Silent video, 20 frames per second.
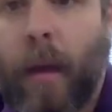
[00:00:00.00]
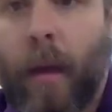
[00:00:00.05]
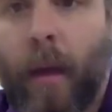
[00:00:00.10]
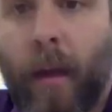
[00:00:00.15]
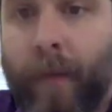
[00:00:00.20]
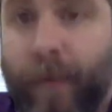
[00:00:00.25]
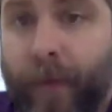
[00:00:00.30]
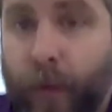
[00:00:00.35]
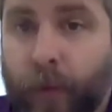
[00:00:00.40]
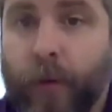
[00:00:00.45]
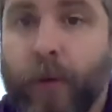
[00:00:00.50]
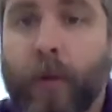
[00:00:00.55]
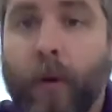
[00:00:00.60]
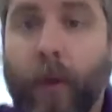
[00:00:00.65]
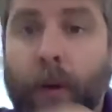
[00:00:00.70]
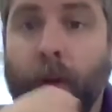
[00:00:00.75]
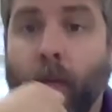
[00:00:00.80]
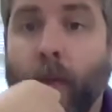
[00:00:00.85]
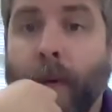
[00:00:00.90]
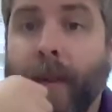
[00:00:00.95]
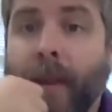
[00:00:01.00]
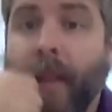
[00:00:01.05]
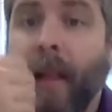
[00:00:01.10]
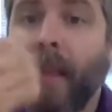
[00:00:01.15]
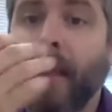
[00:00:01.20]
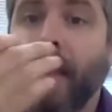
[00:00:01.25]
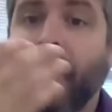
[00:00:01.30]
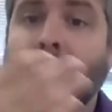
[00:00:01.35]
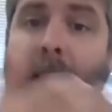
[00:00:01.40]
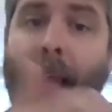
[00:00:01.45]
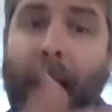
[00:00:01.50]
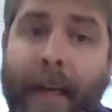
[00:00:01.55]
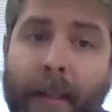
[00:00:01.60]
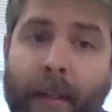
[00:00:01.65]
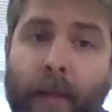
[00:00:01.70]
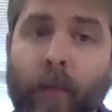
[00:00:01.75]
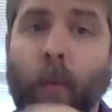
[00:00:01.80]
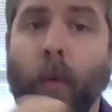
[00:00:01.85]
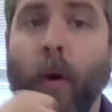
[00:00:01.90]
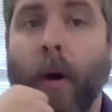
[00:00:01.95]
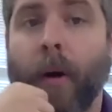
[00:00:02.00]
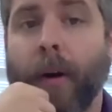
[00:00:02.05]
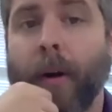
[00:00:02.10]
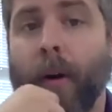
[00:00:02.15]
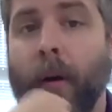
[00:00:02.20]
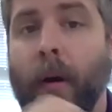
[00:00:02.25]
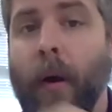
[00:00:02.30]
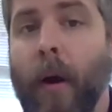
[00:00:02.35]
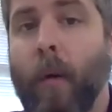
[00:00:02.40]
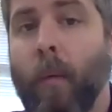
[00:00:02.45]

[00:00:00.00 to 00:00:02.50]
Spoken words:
If you started with less water,